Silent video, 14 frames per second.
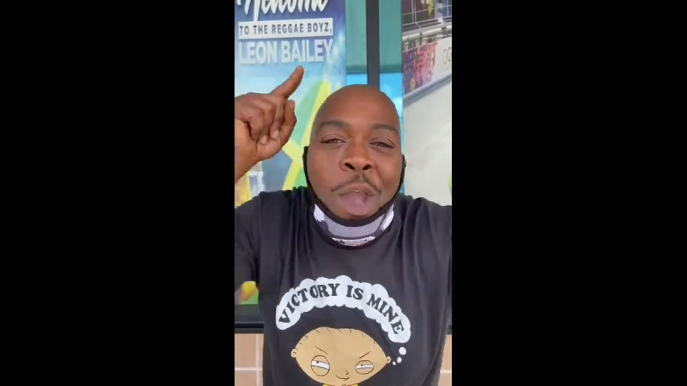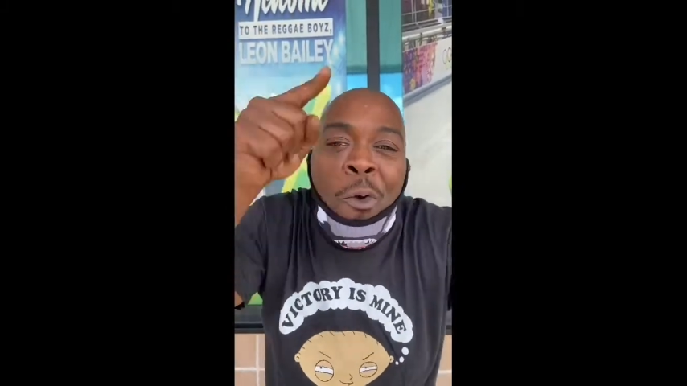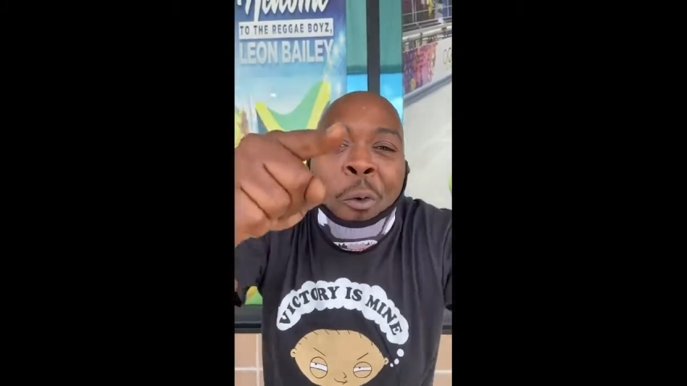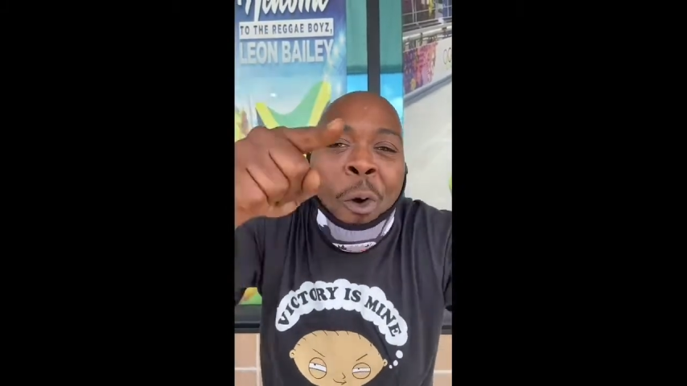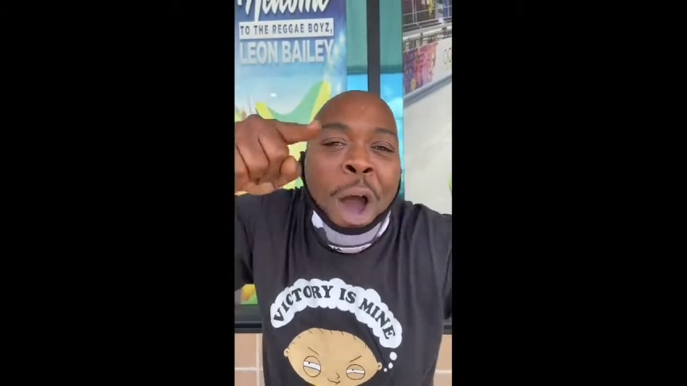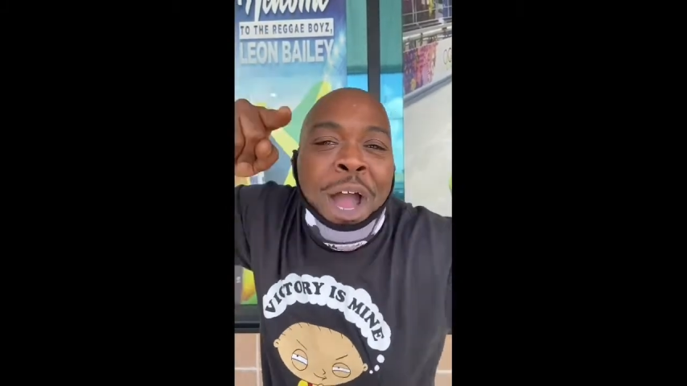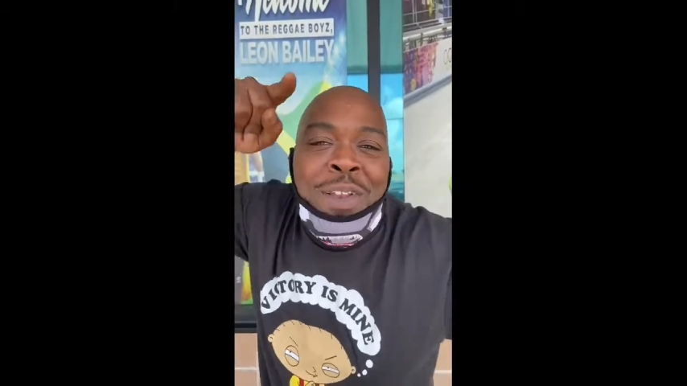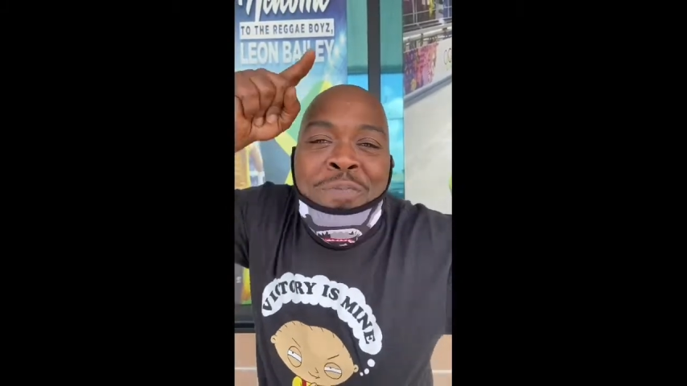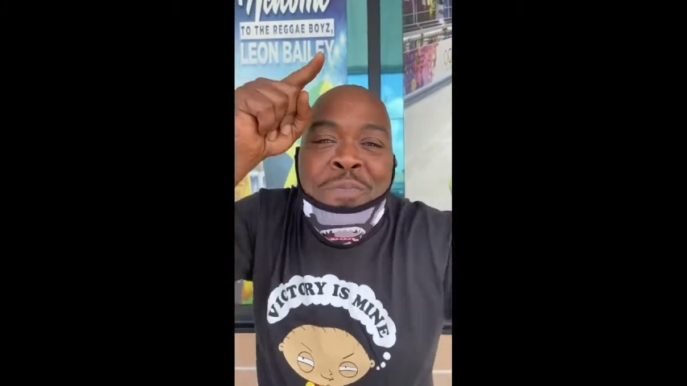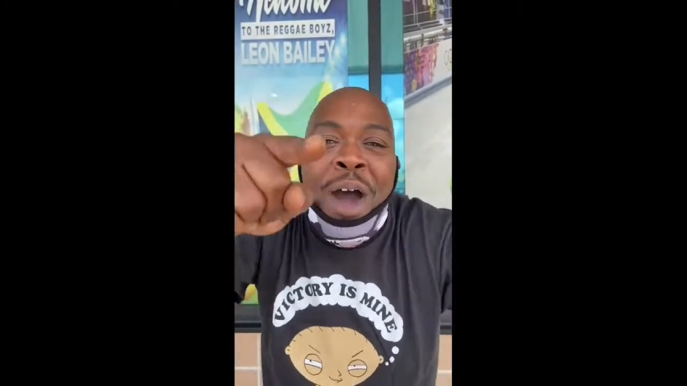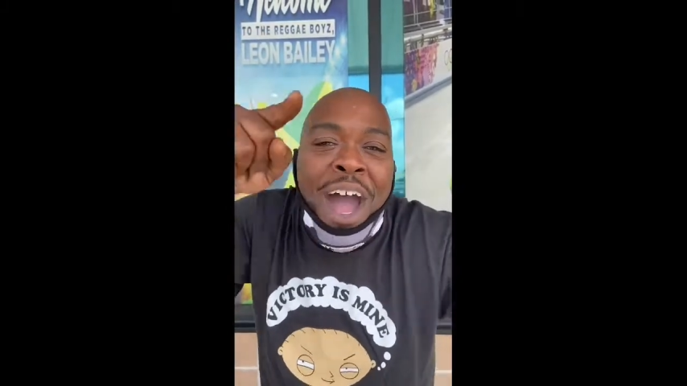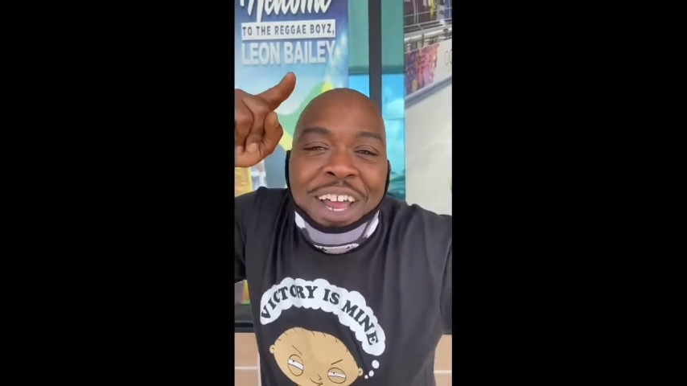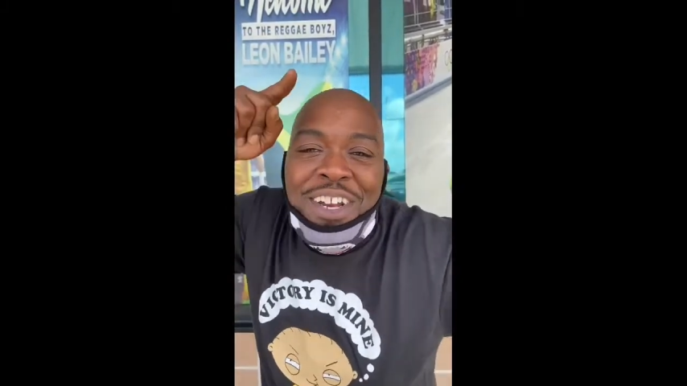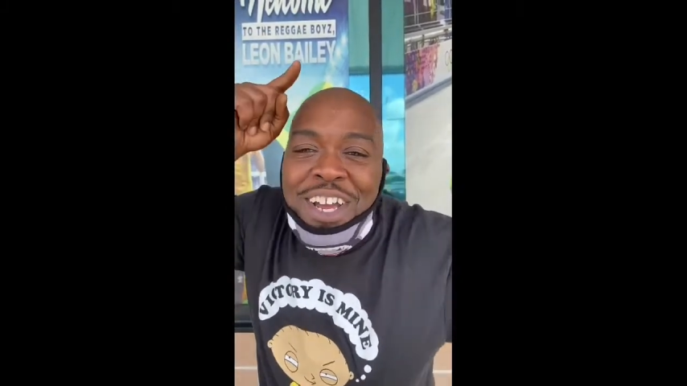one
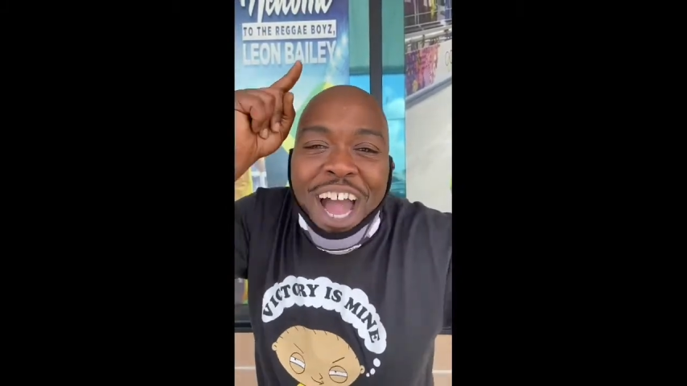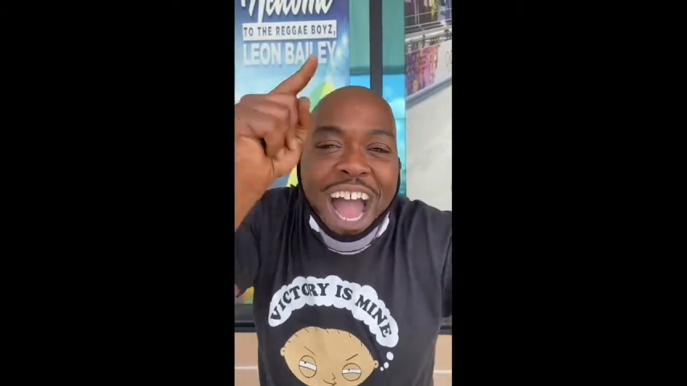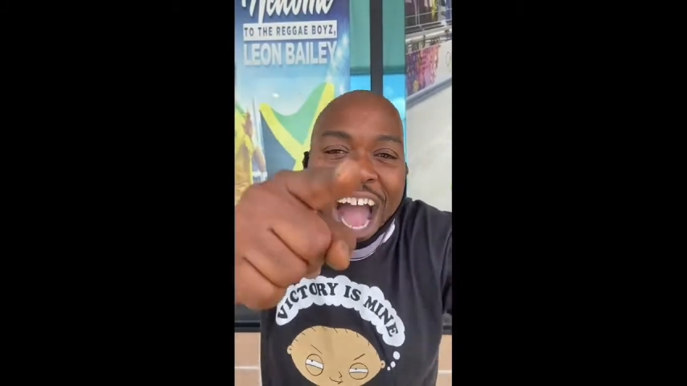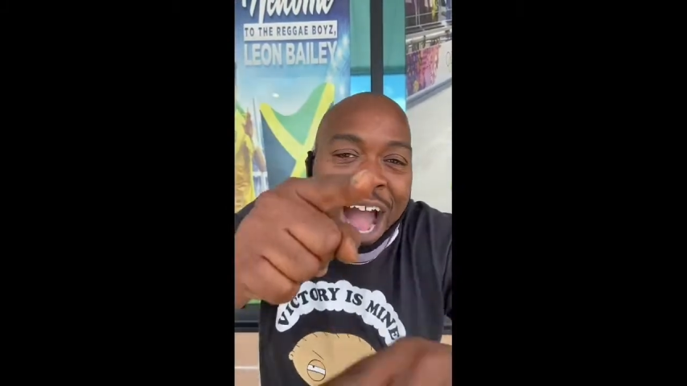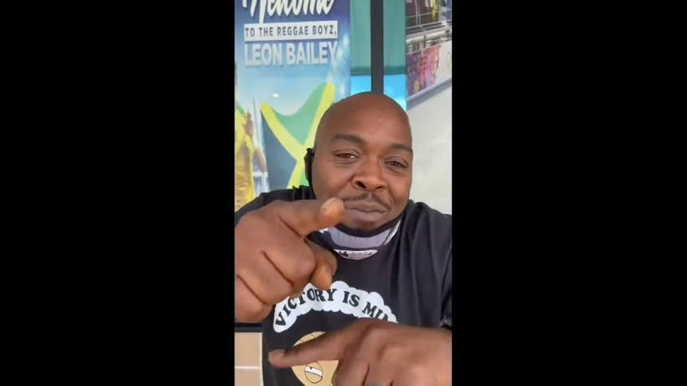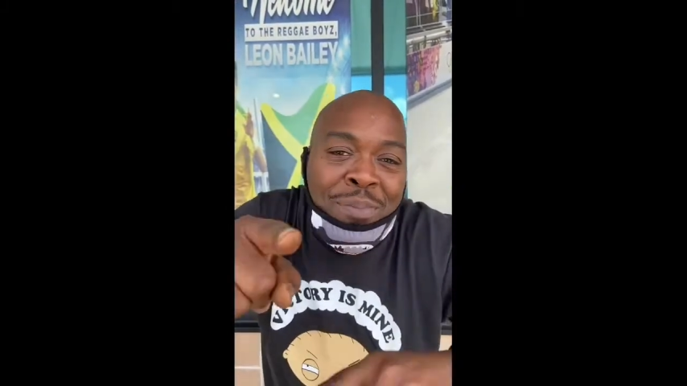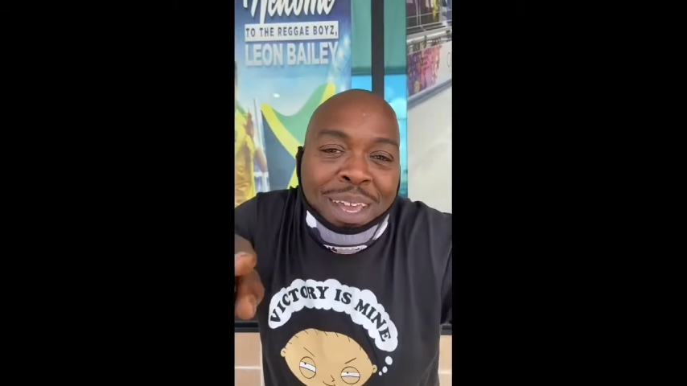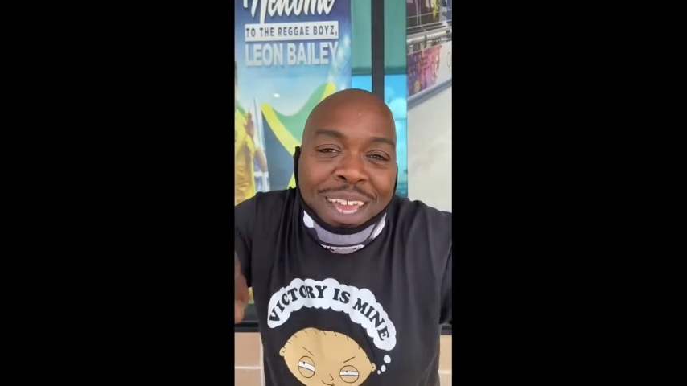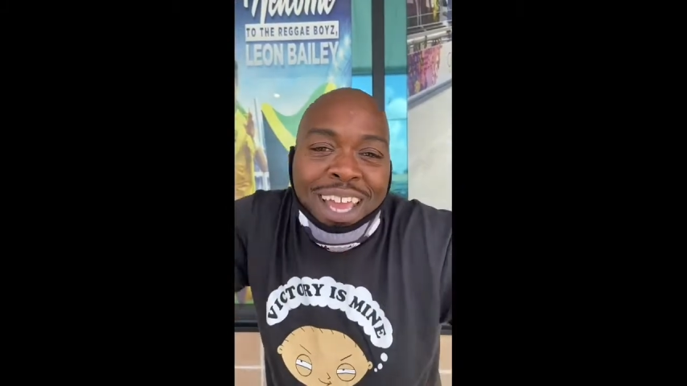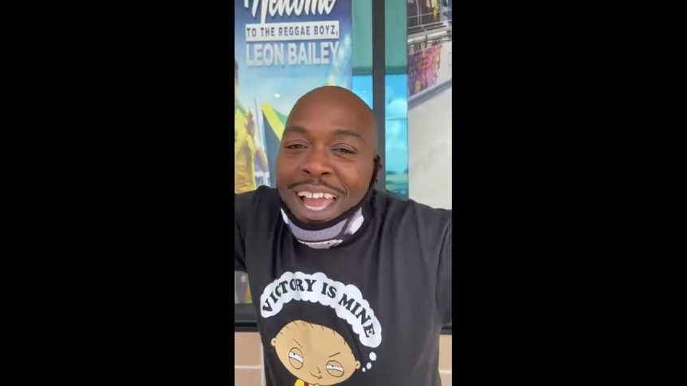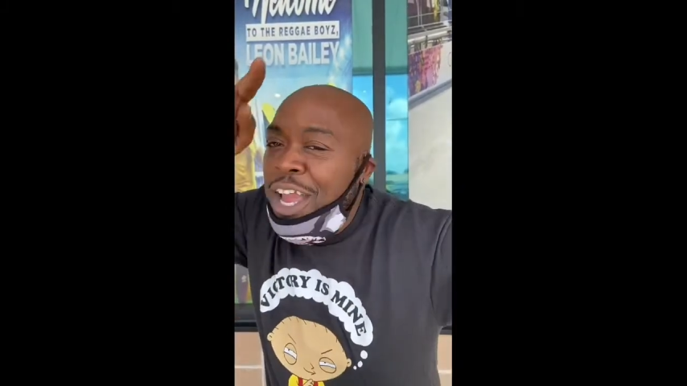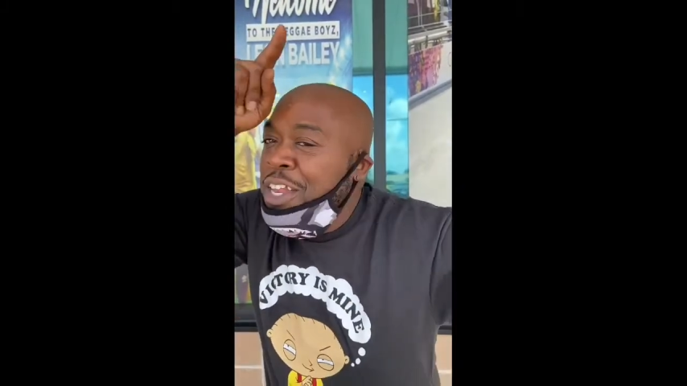man army,